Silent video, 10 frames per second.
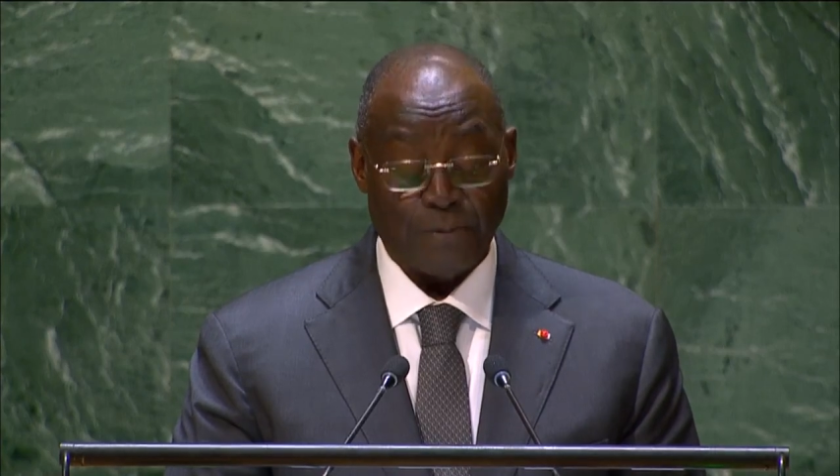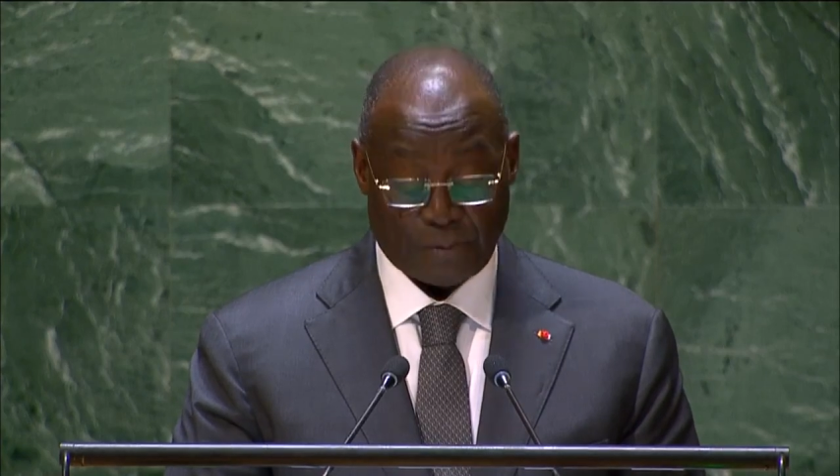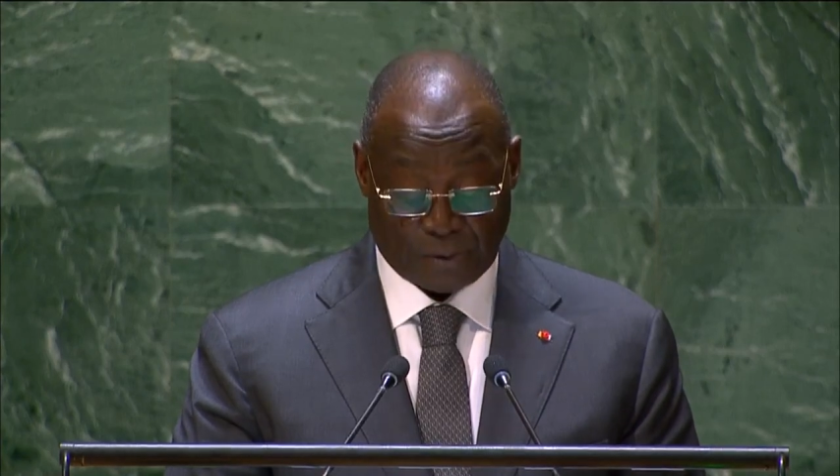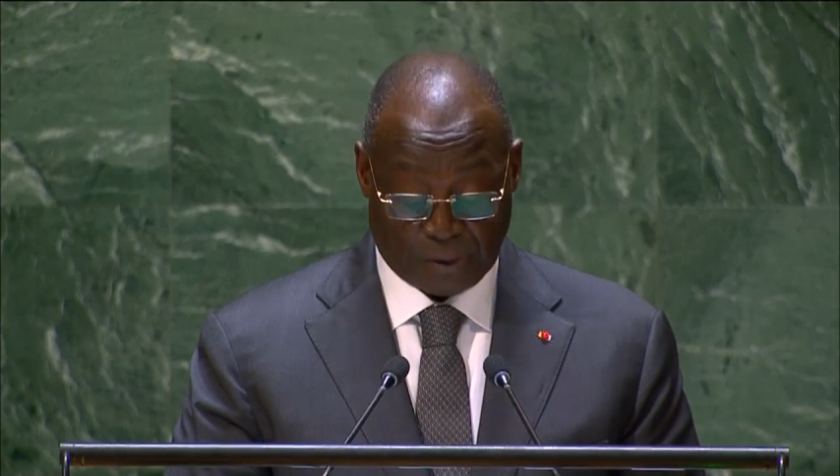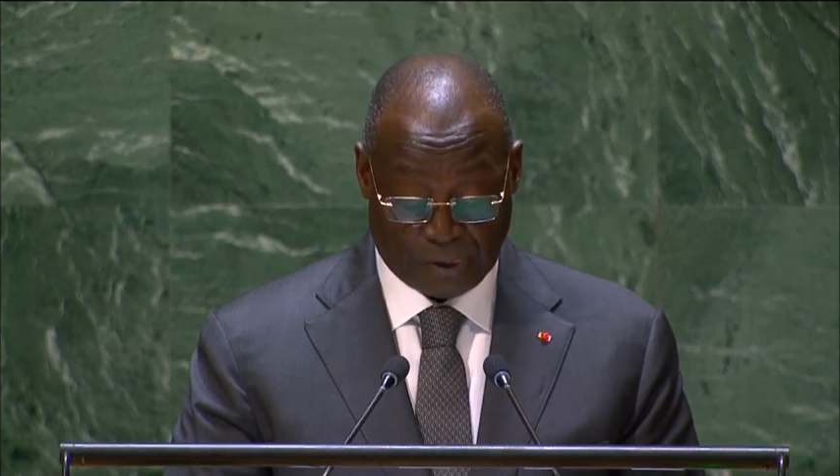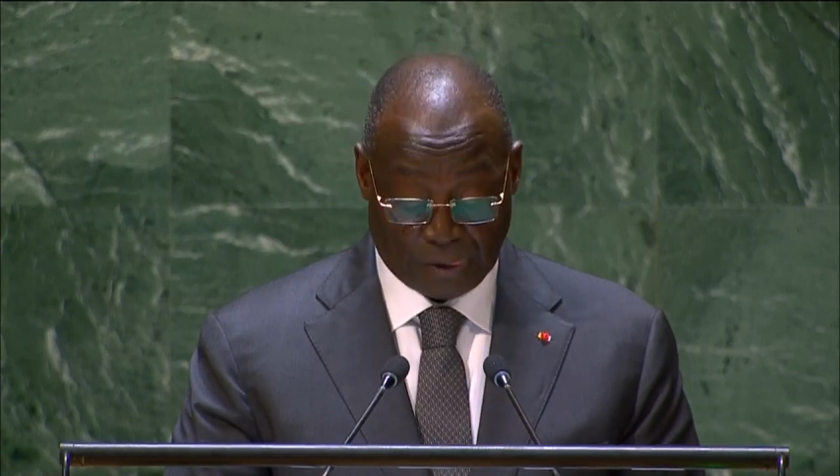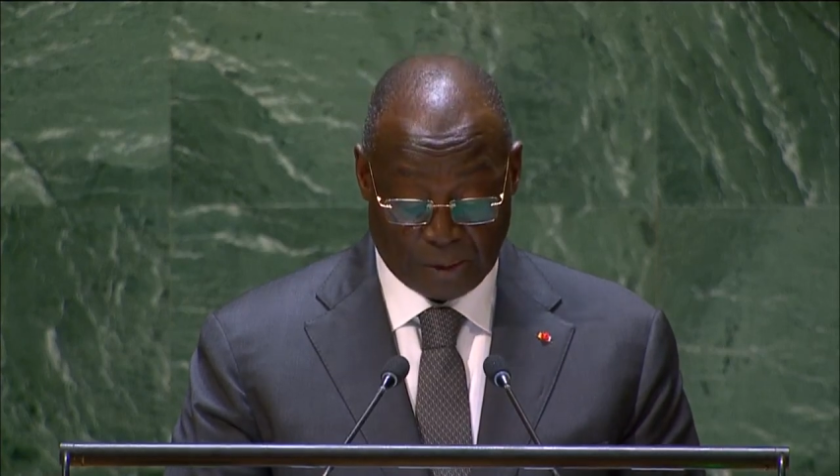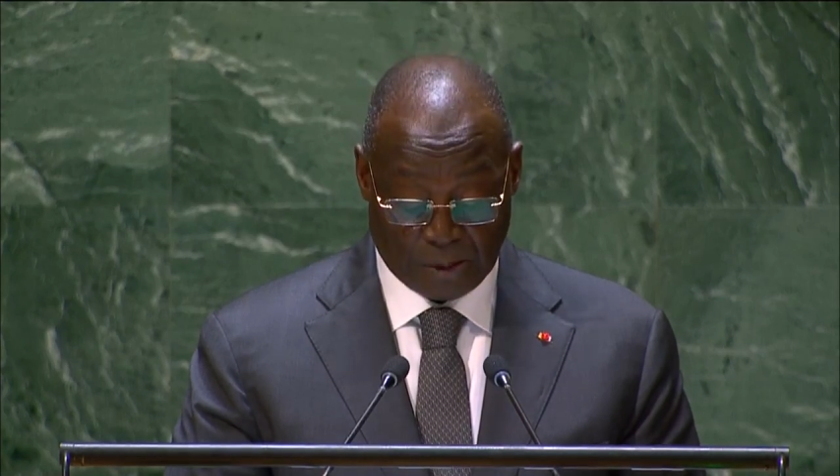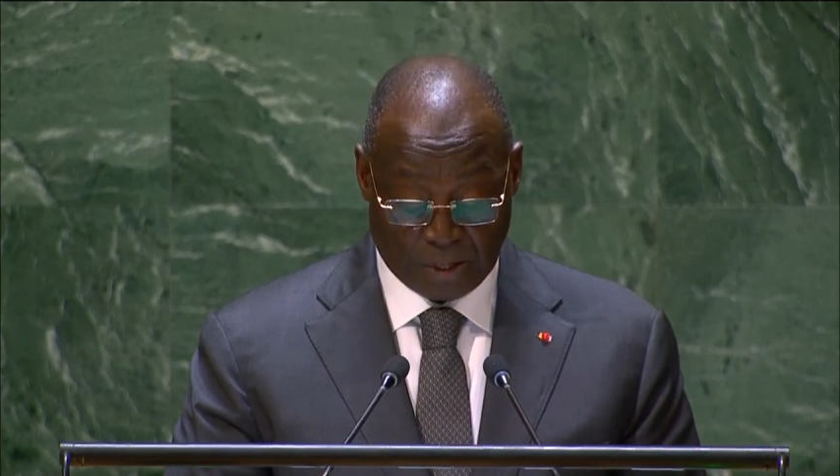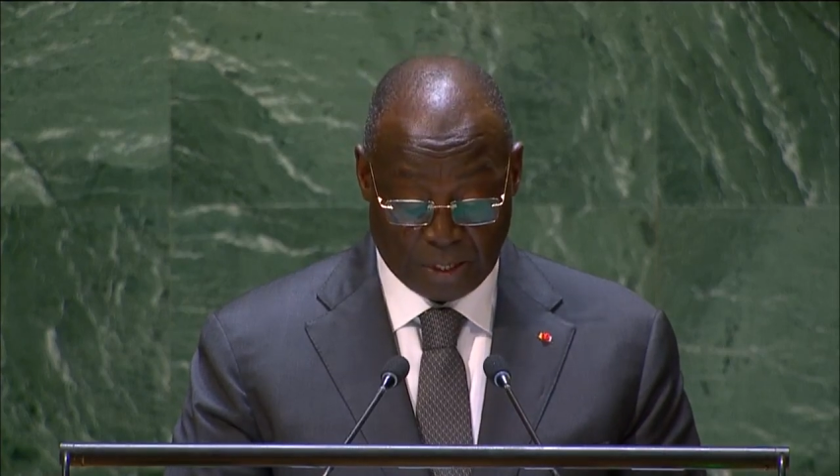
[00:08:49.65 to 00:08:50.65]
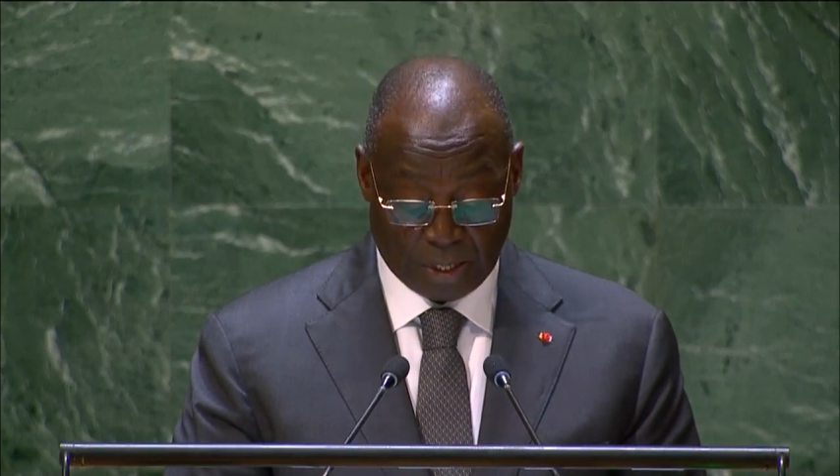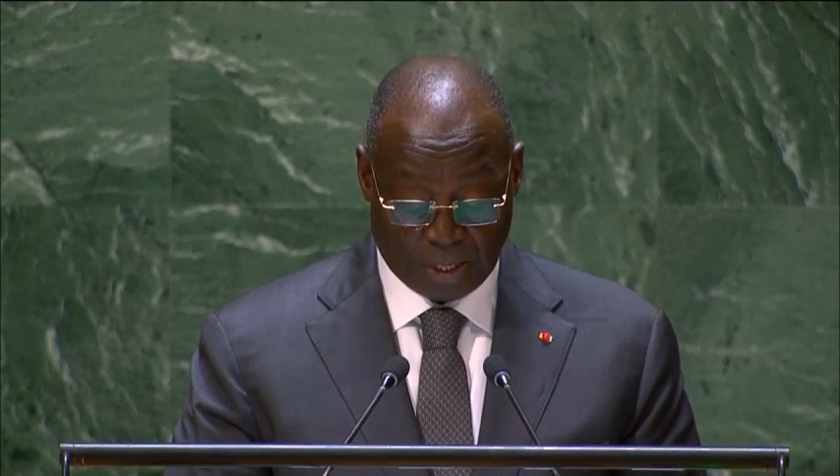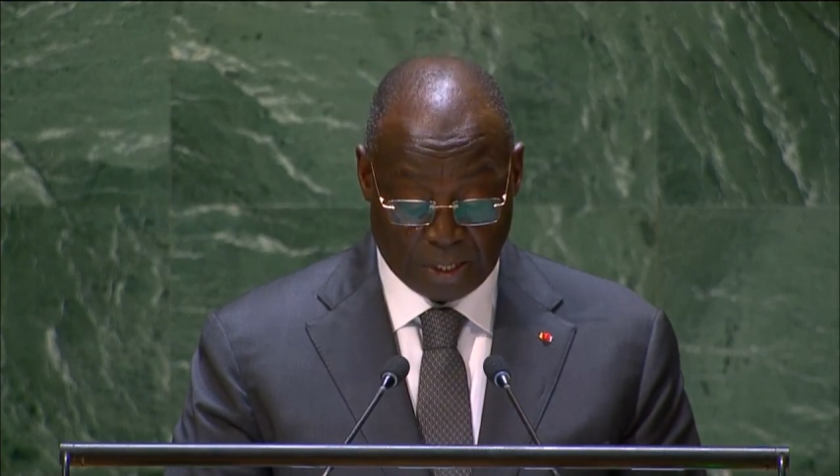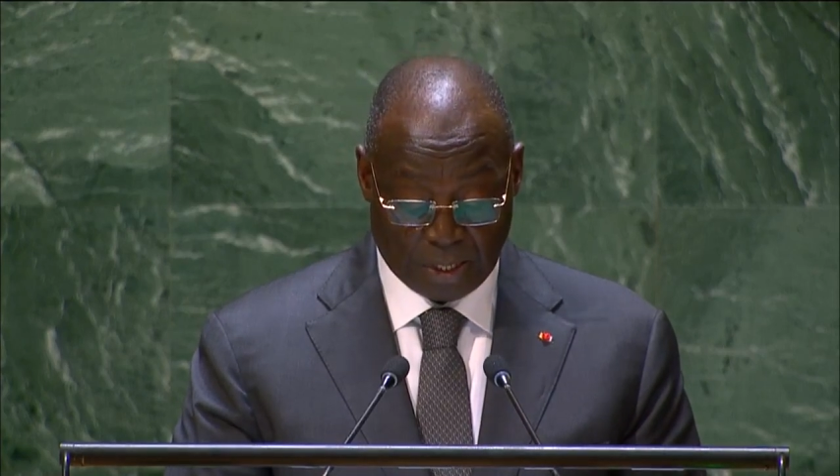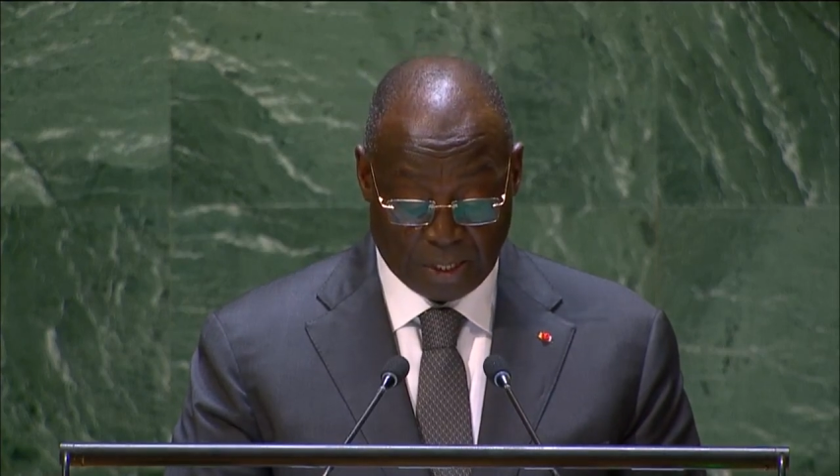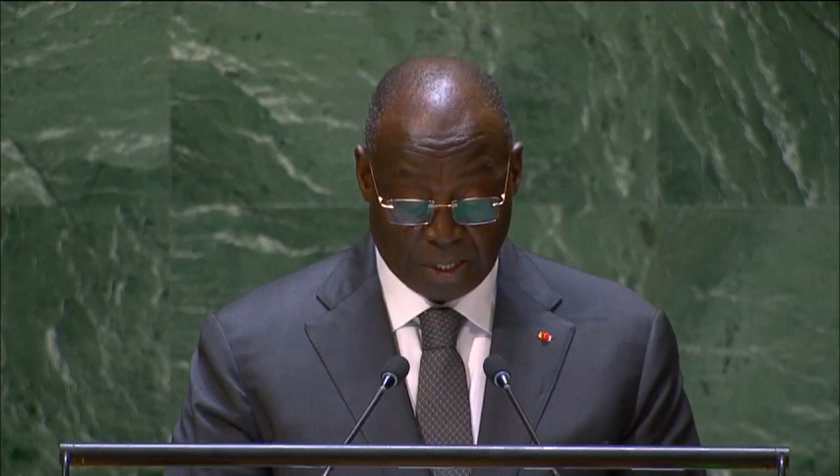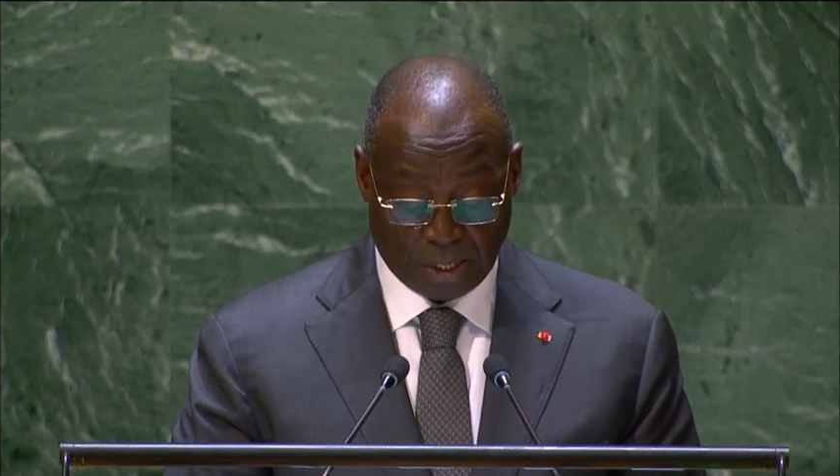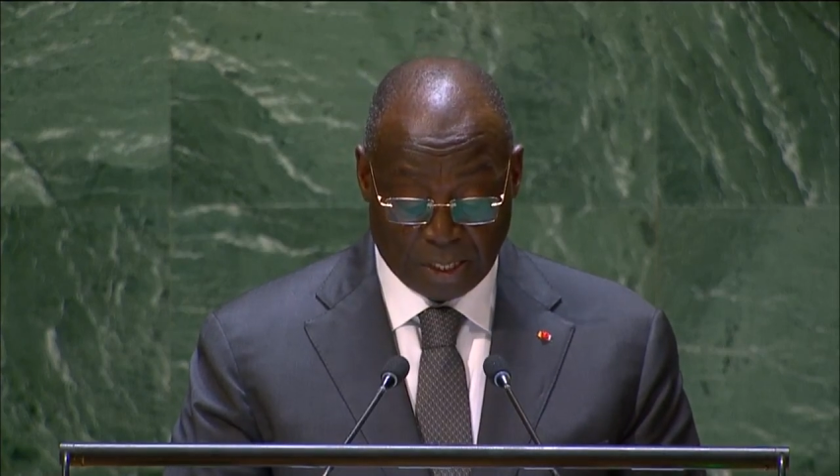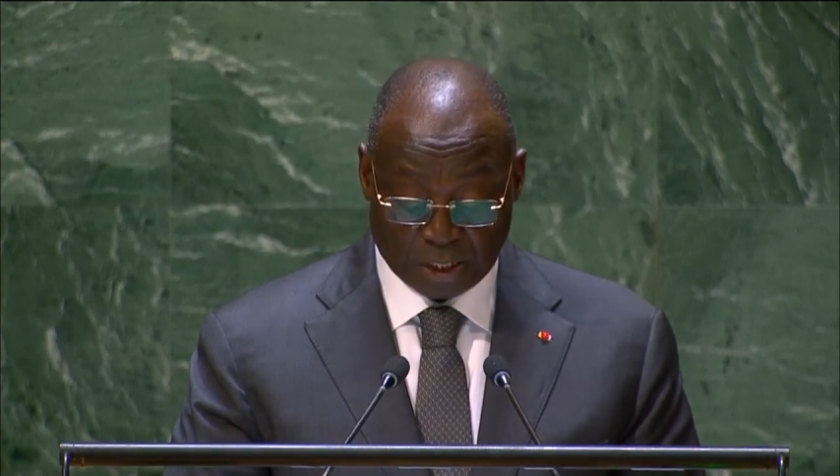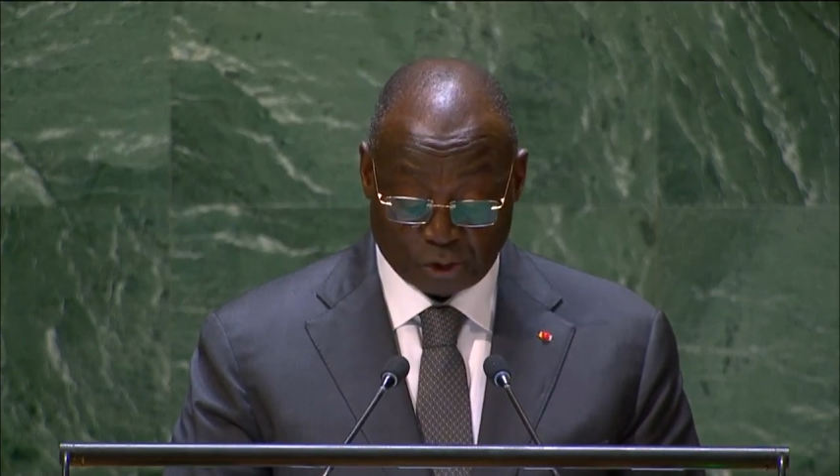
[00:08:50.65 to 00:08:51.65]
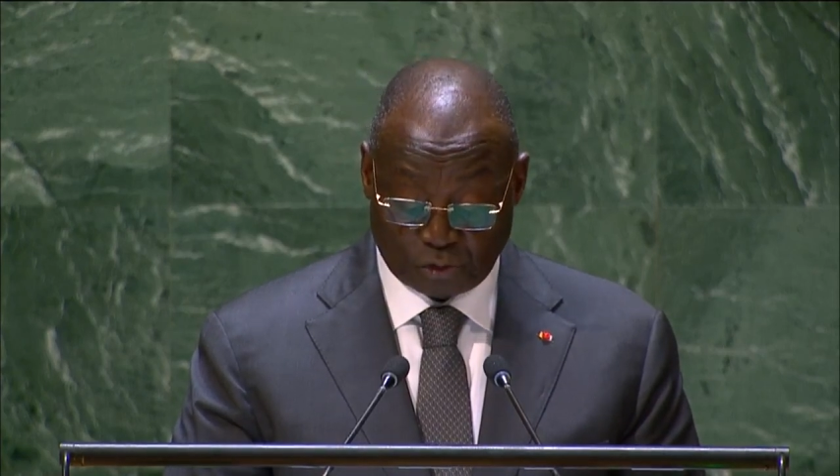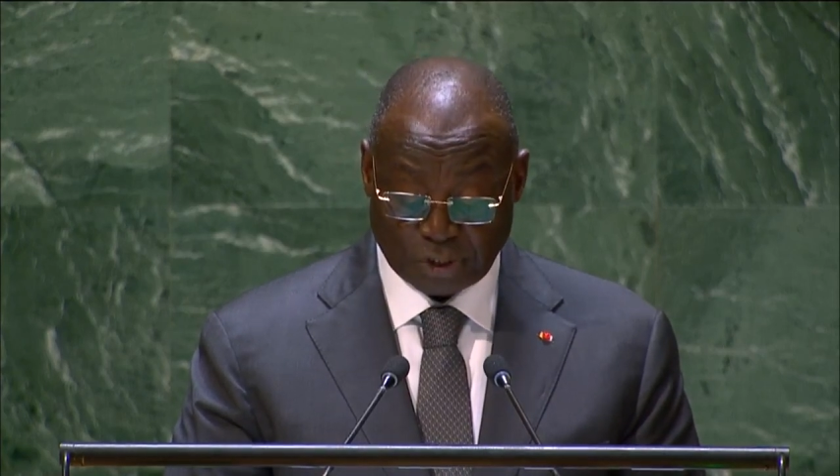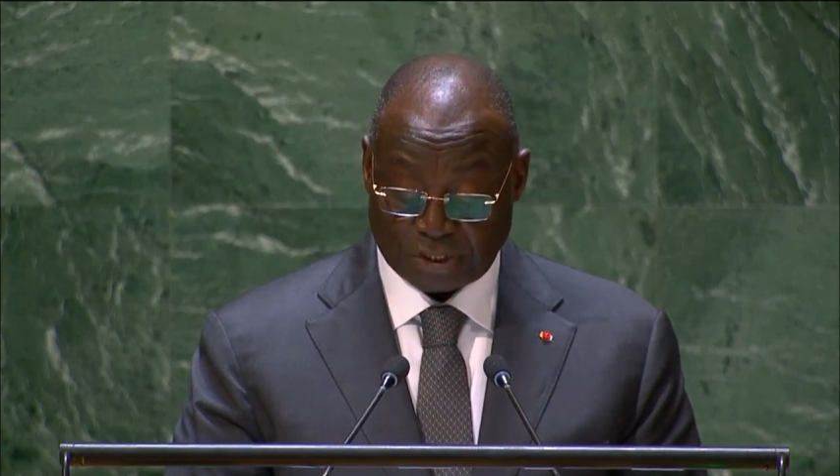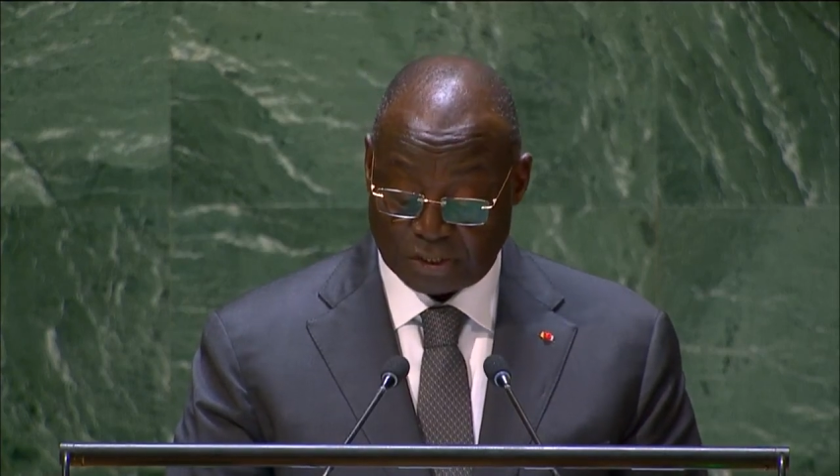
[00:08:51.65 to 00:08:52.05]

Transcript: resources and biodiversity,